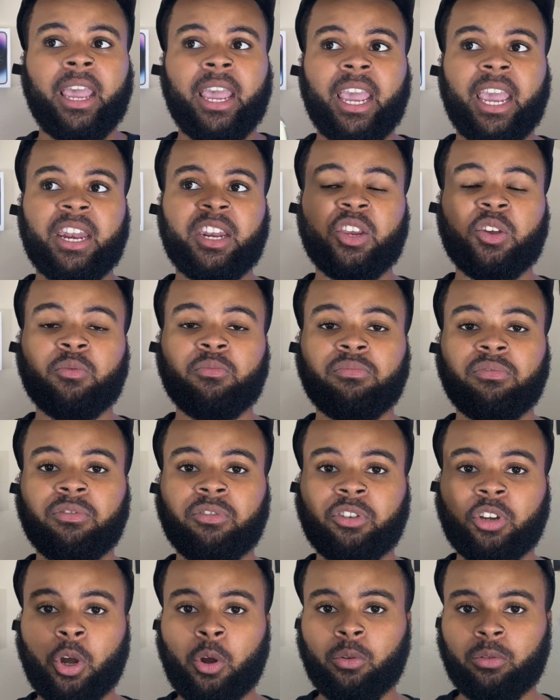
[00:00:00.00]
and you
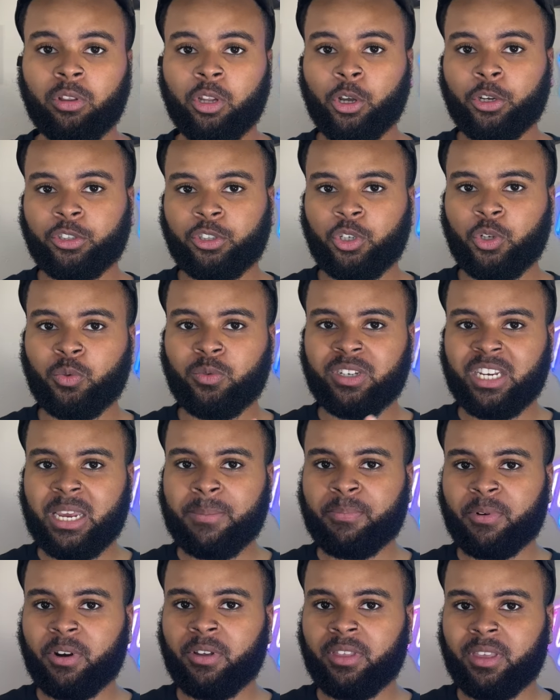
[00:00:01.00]
don't look too
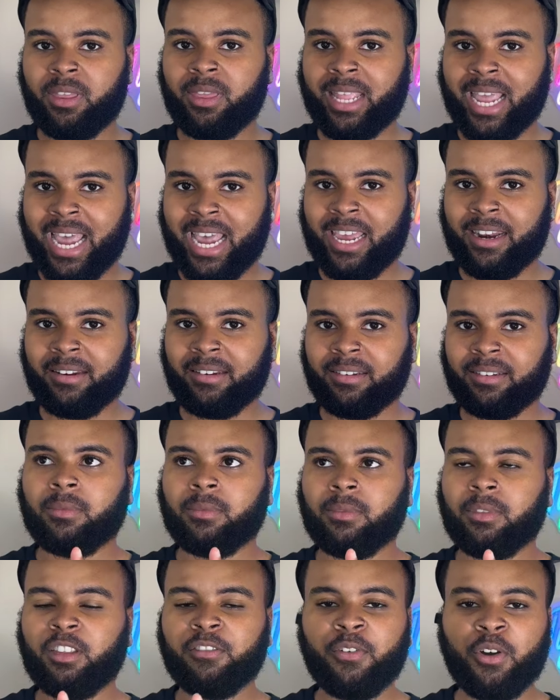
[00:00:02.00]
deeper than that,
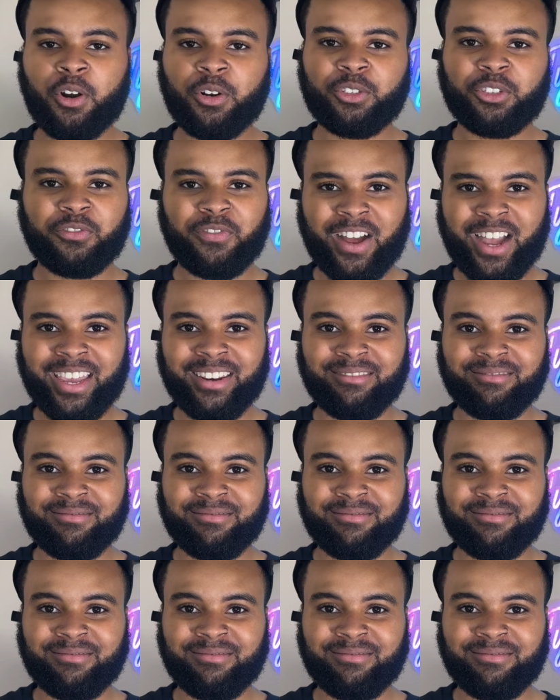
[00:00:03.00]
the photos are fine.